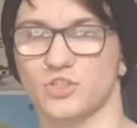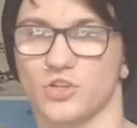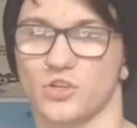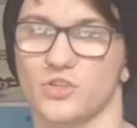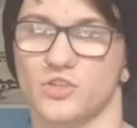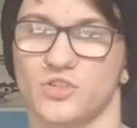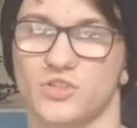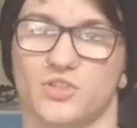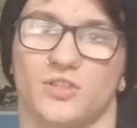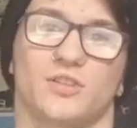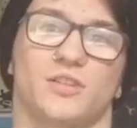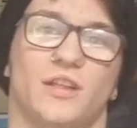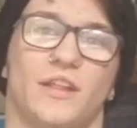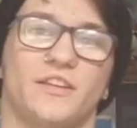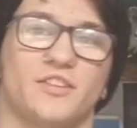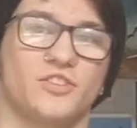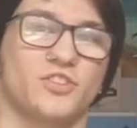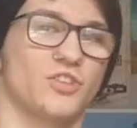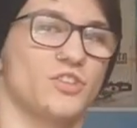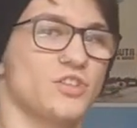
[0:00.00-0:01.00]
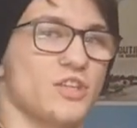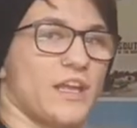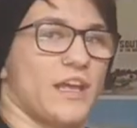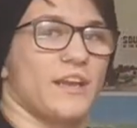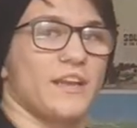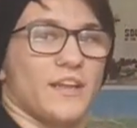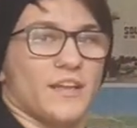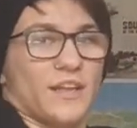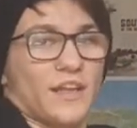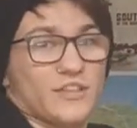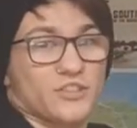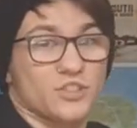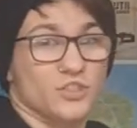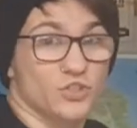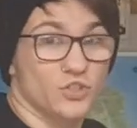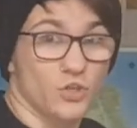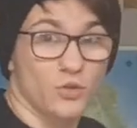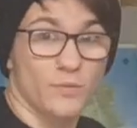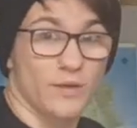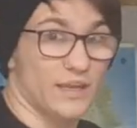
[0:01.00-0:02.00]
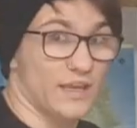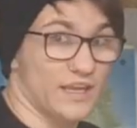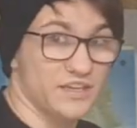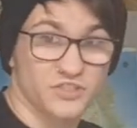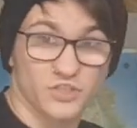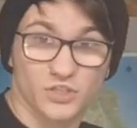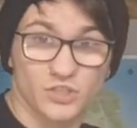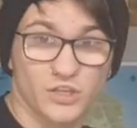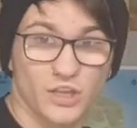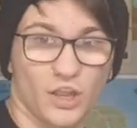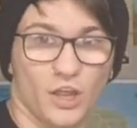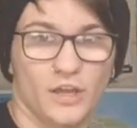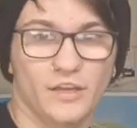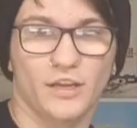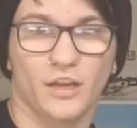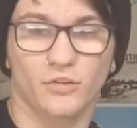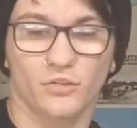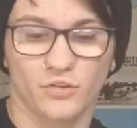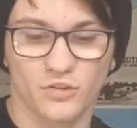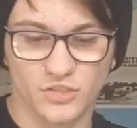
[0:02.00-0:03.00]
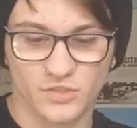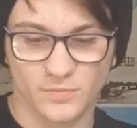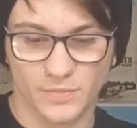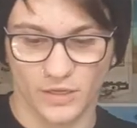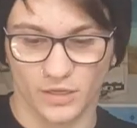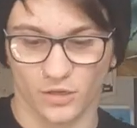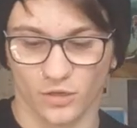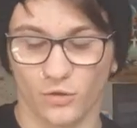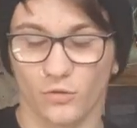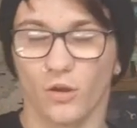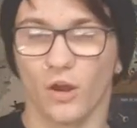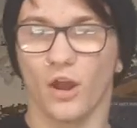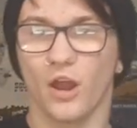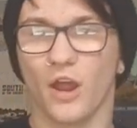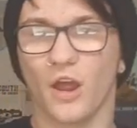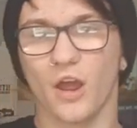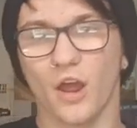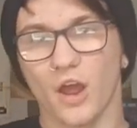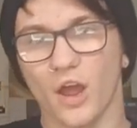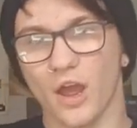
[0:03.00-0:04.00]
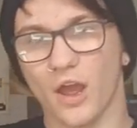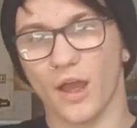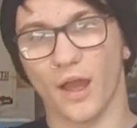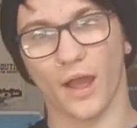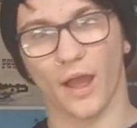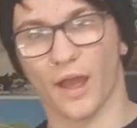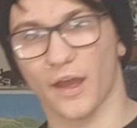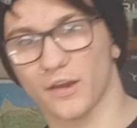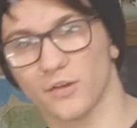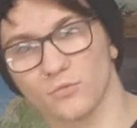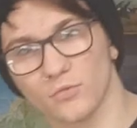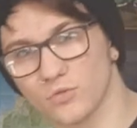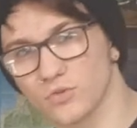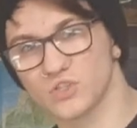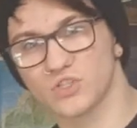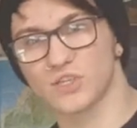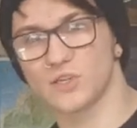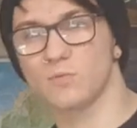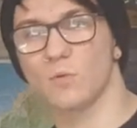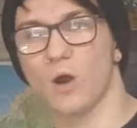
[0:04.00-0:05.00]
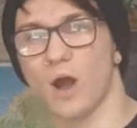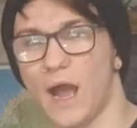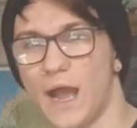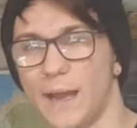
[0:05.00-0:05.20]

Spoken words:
just do it. Let's just lie down on this pillow and we'll see what